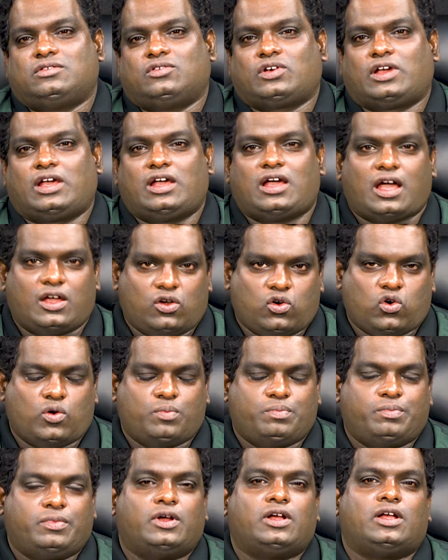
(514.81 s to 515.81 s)
Okay, I
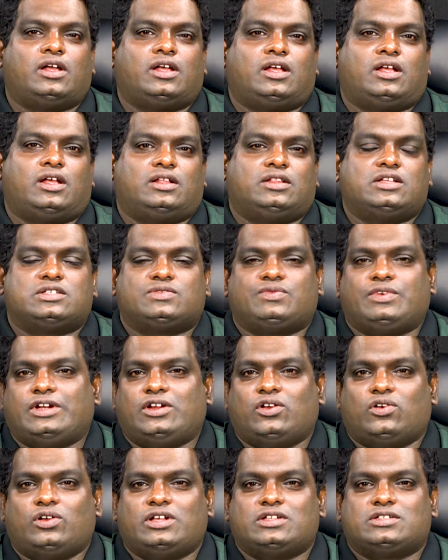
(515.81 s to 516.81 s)
hope this
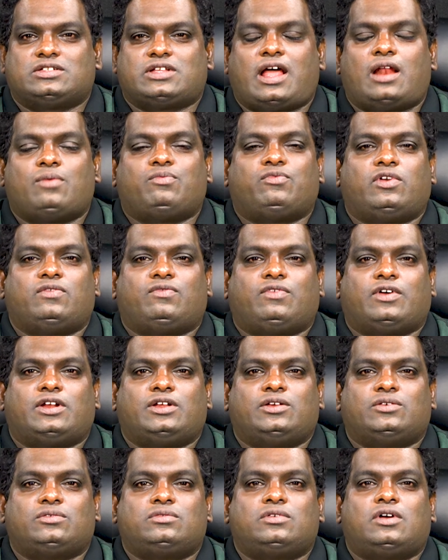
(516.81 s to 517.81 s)
video is helpful for
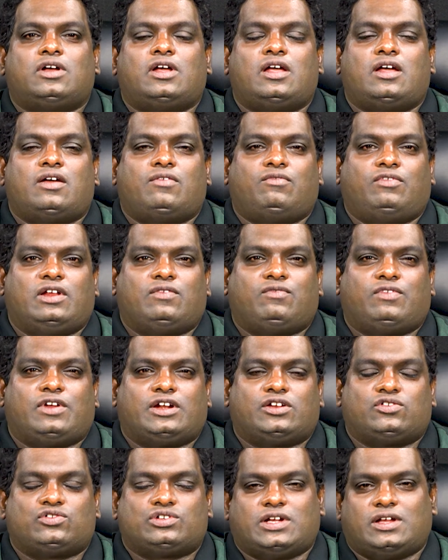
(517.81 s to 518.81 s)
you. Feel free
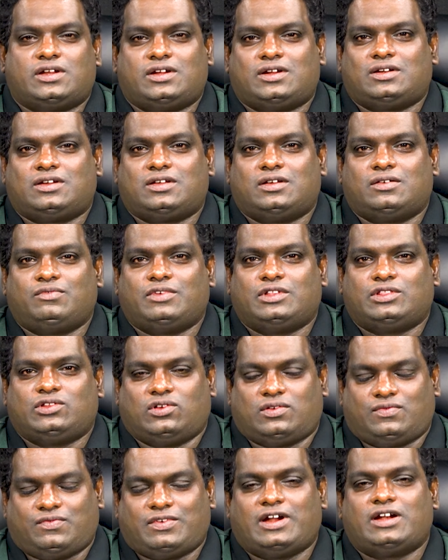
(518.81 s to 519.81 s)
to share it with
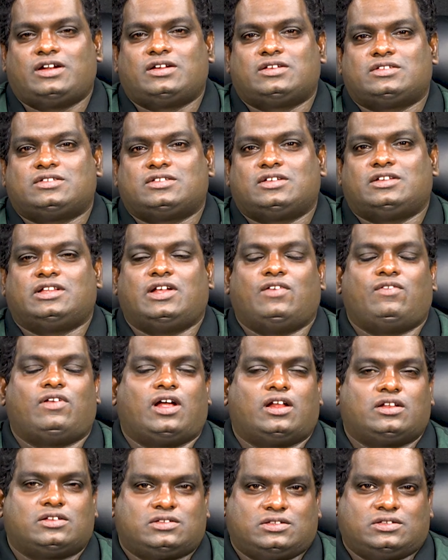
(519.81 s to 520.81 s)
your friends. They will
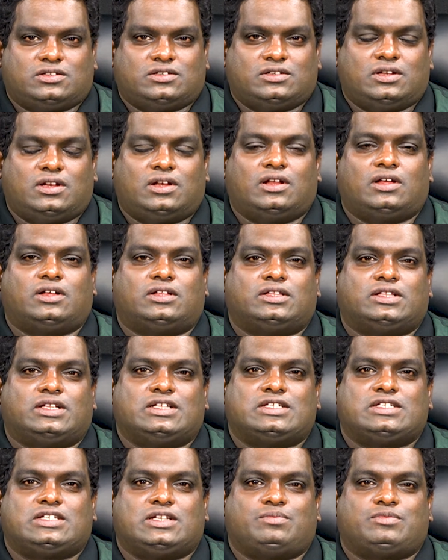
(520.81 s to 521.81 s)
also learn
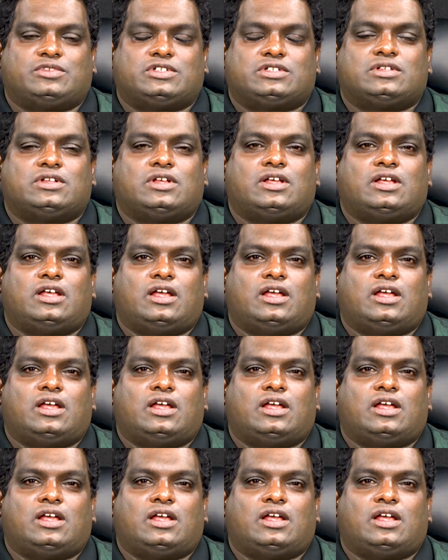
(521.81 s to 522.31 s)
these tips.